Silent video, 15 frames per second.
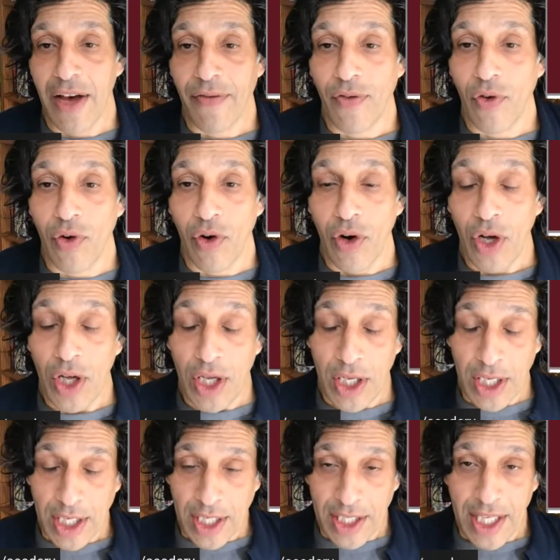therefore
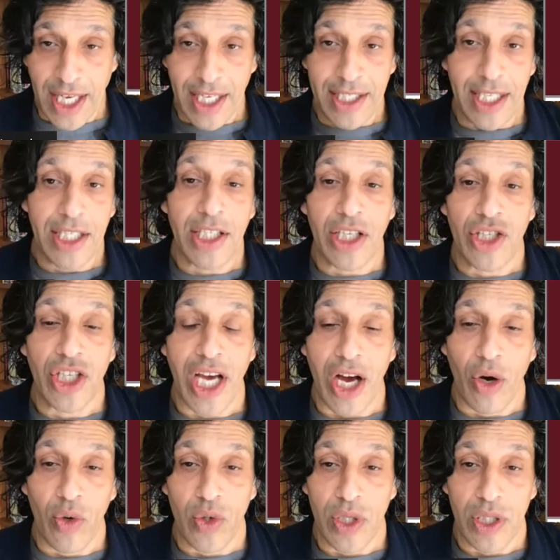the existing
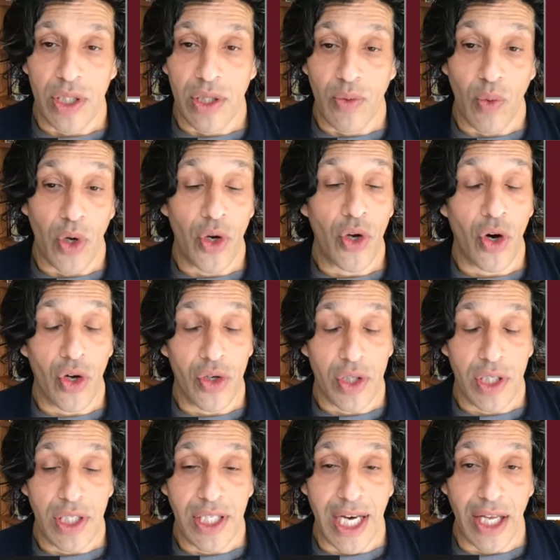shareholders were
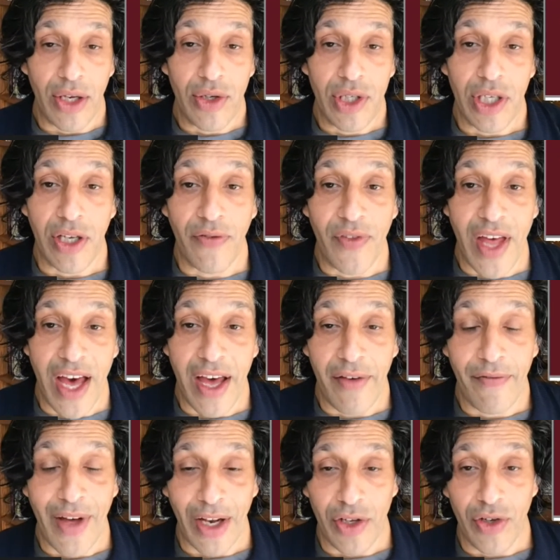not diluted of
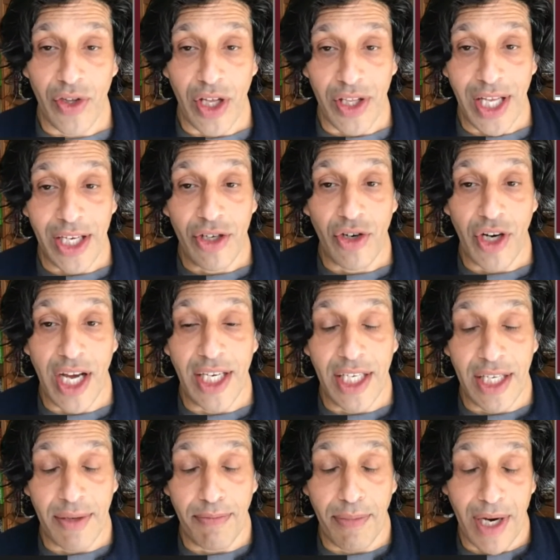their value that they'd
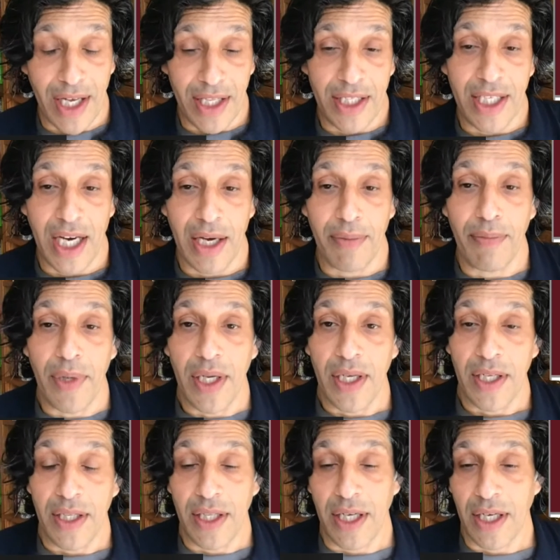created by the time
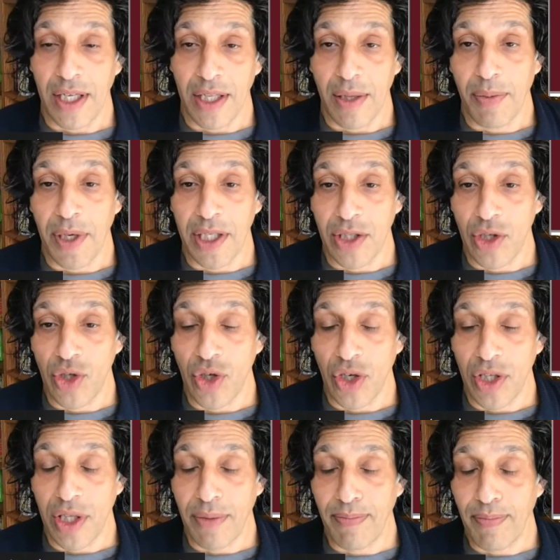the person
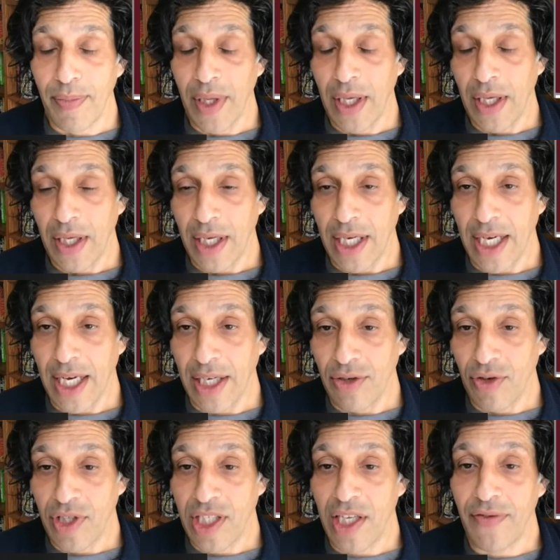joined them
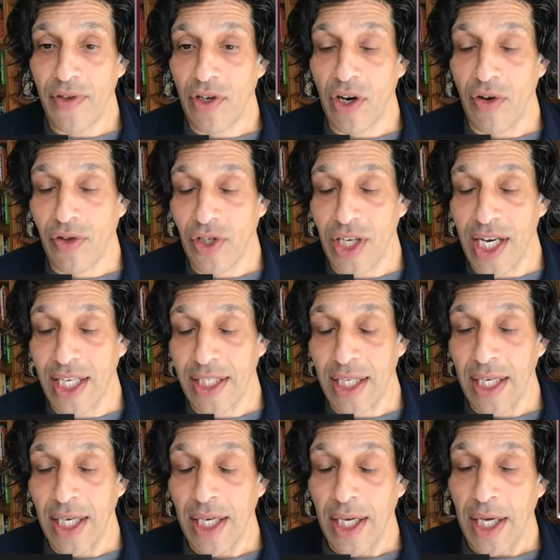and received the growth
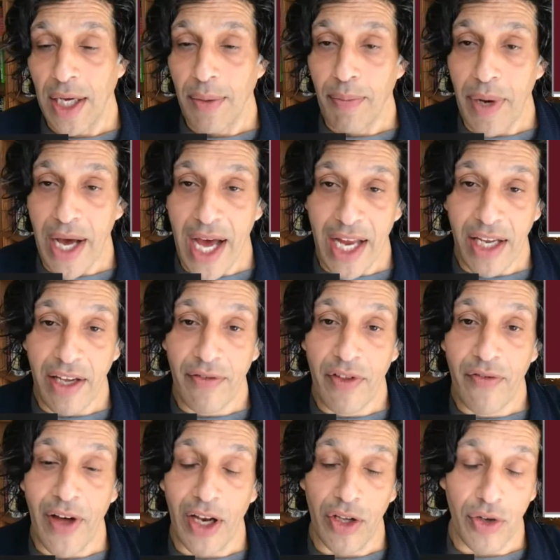shares, but any
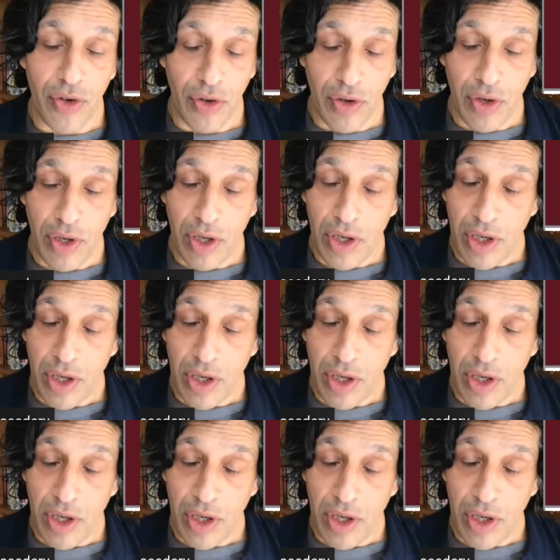of the value